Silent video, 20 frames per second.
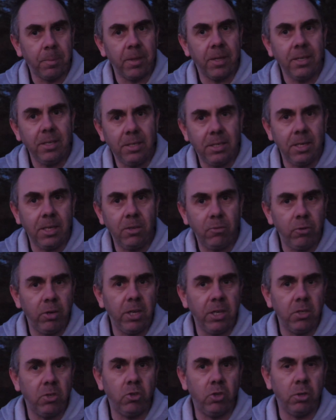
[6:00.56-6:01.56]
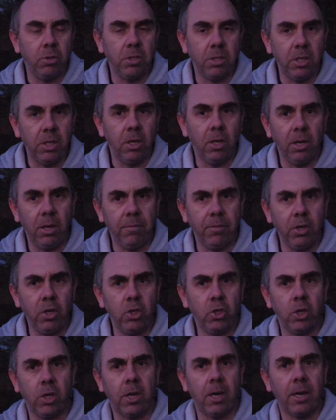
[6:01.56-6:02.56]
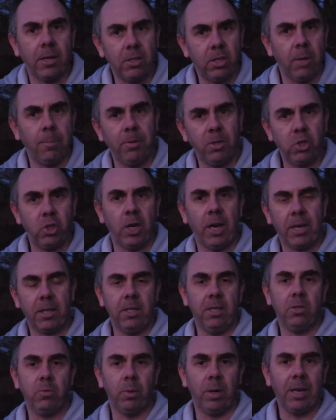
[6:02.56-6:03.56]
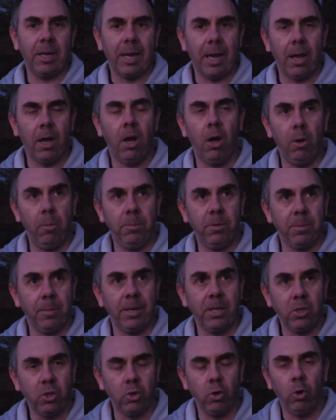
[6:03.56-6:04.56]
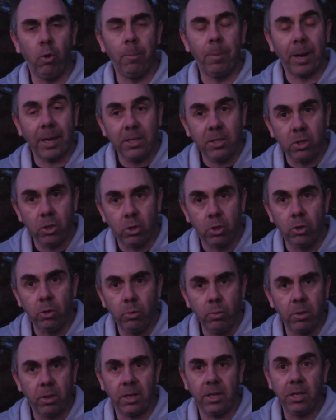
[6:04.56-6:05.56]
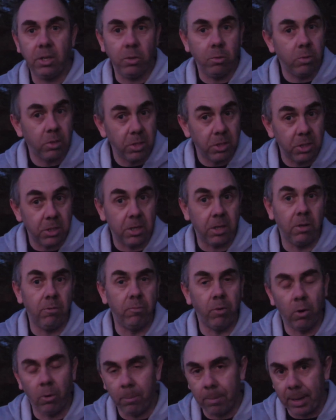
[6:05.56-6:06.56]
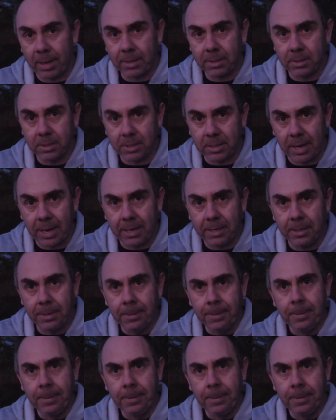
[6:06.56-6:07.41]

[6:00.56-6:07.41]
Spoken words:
but they did reintroduce the early version, and I'll double check this when I get home to make sure, but I do think you can still roll back today.